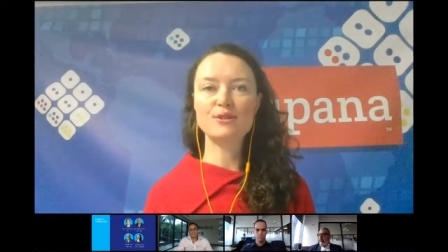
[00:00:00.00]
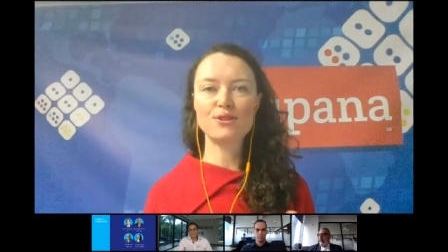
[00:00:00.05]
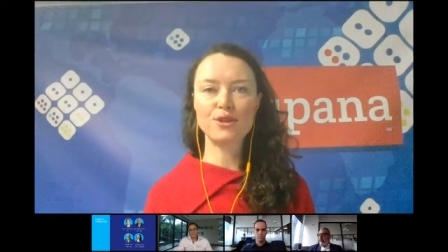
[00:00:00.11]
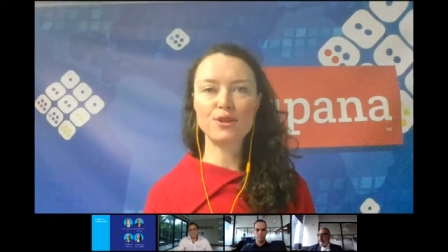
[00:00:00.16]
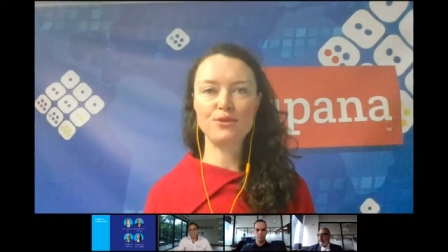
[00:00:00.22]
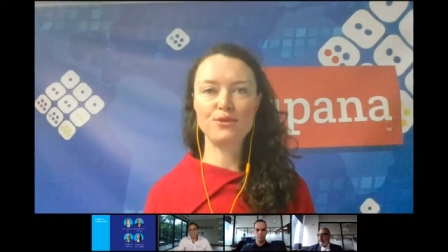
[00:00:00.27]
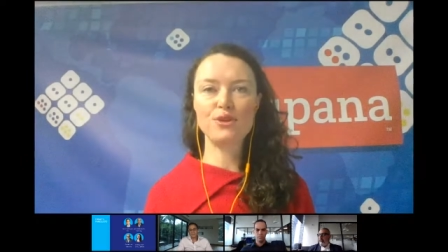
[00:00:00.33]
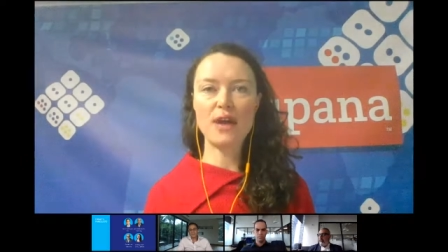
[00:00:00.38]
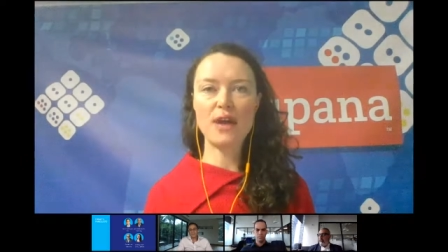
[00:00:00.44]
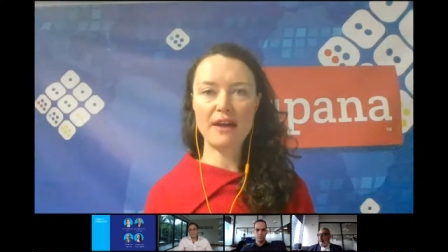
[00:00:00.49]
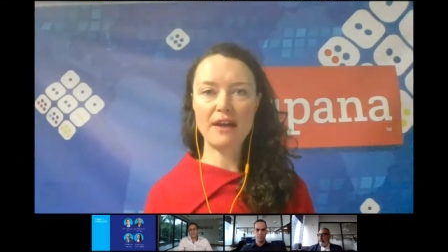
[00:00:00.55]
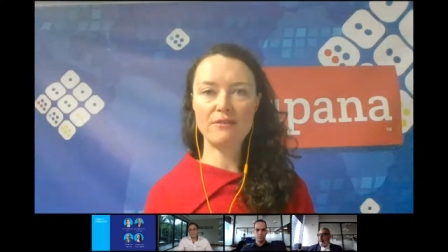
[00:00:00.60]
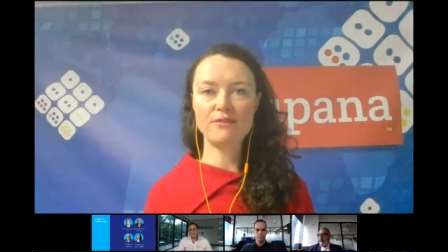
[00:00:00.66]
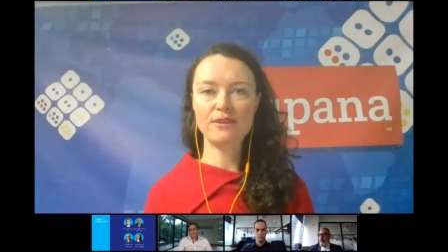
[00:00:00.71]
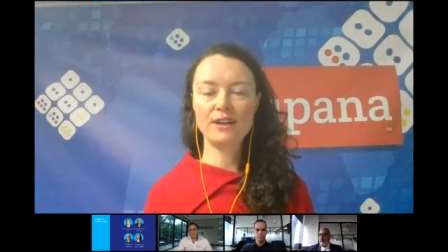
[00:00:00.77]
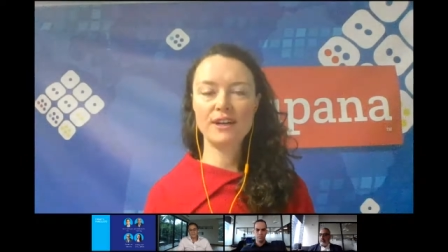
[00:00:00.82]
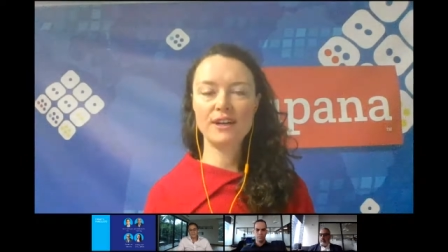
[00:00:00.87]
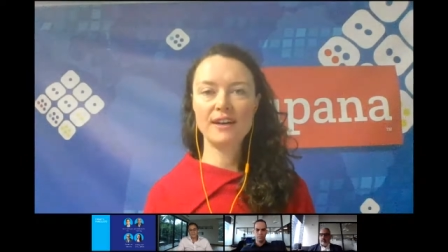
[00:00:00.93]
So if you
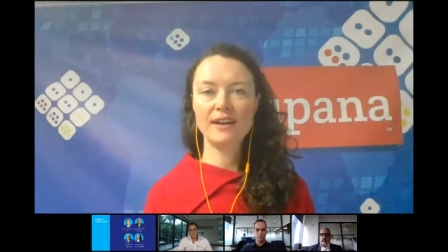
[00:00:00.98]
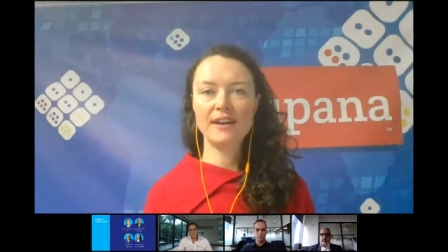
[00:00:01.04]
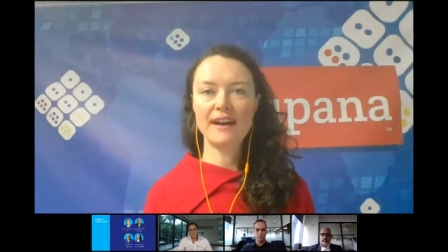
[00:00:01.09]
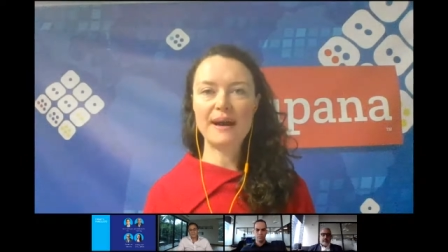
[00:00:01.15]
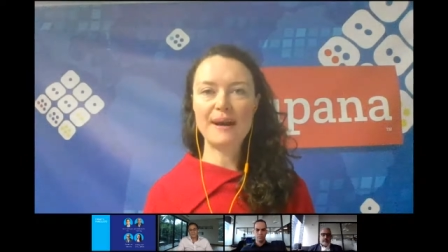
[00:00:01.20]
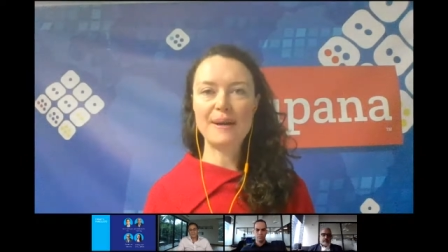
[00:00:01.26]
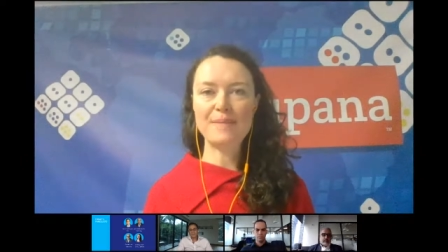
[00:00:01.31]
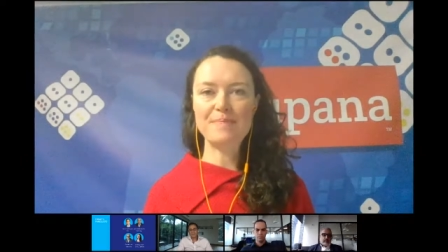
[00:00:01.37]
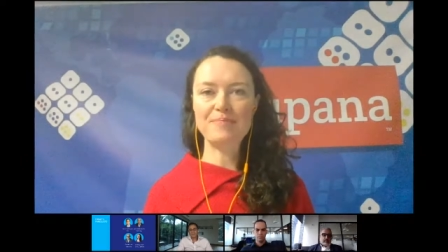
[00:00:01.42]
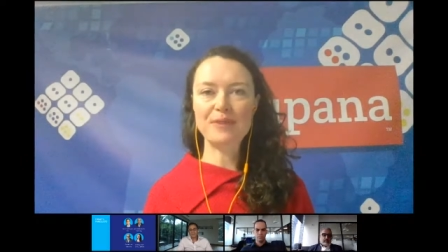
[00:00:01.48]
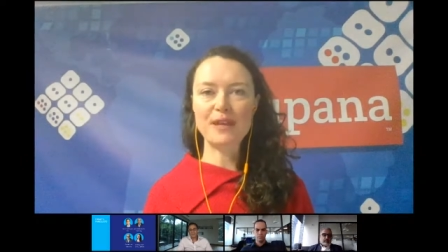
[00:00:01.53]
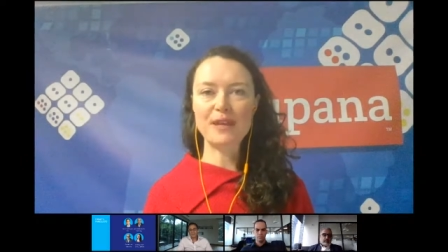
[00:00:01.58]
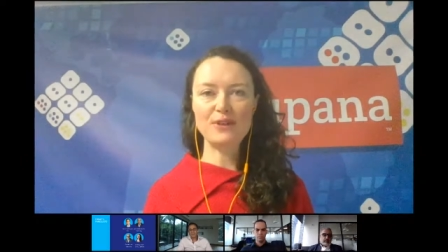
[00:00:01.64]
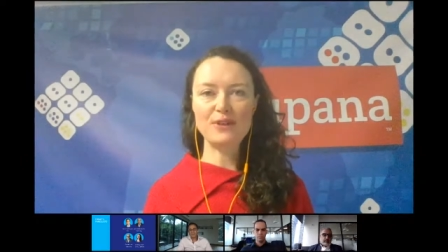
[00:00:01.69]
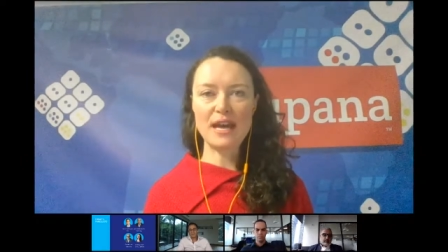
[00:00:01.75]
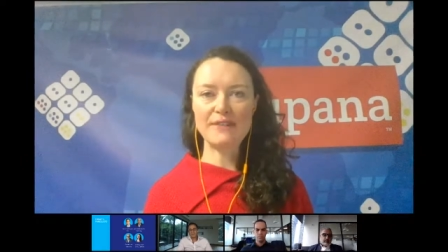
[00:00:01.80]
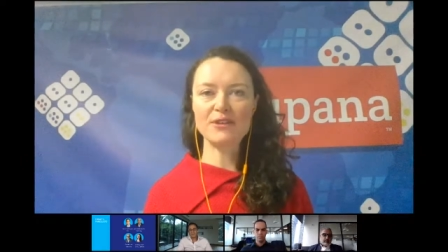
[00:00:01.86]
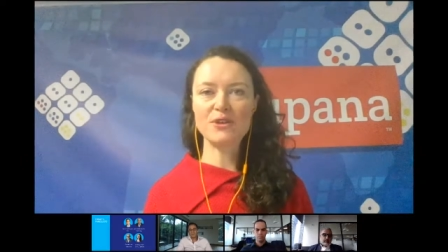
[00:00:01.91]
have
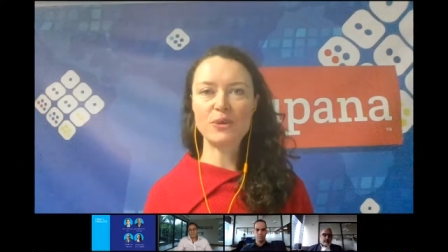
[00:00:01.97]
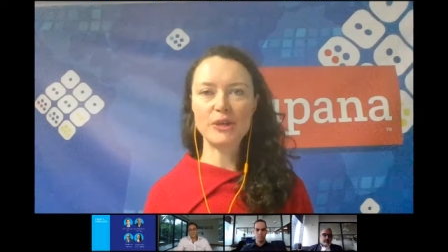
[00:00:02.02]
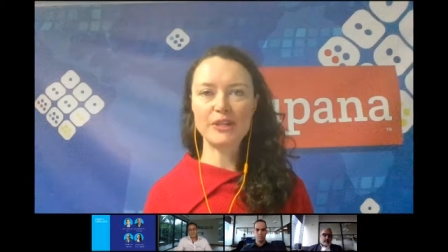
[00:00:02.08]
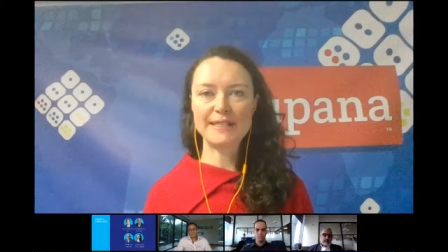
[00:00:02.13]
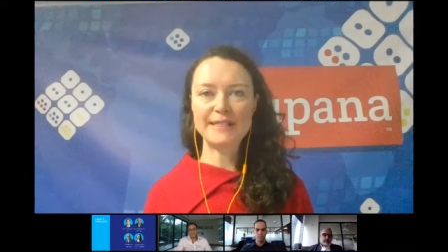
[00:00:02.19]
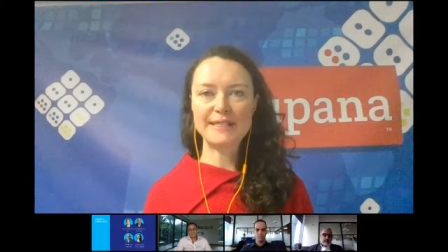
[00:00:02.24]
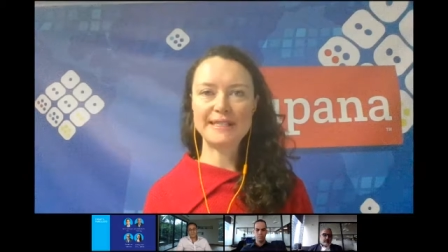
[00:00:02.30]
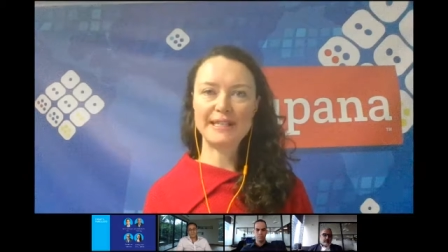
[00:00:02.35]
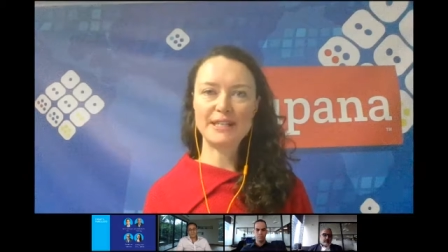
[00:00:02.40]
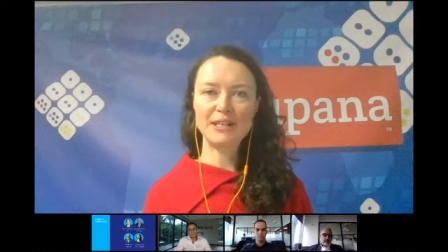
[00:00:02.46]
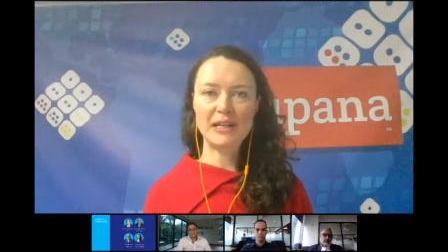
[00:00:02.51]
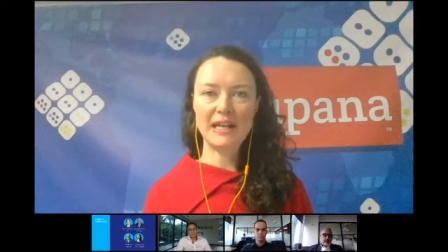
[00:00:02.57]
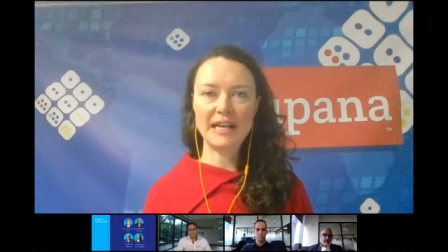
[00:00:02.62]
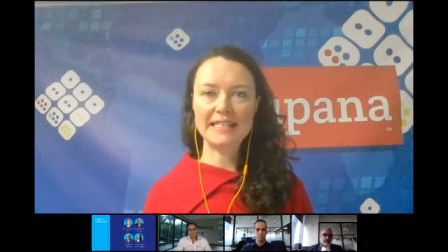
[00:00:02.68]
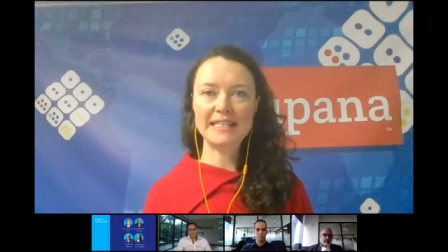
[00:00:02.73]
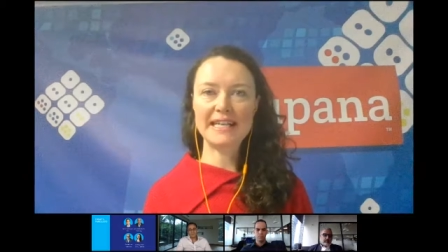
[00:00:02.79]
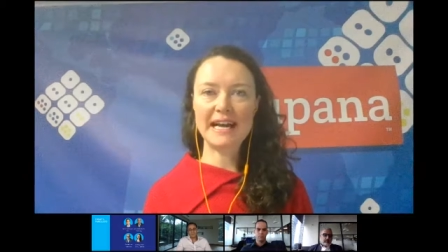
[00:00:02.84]
a question that you'd like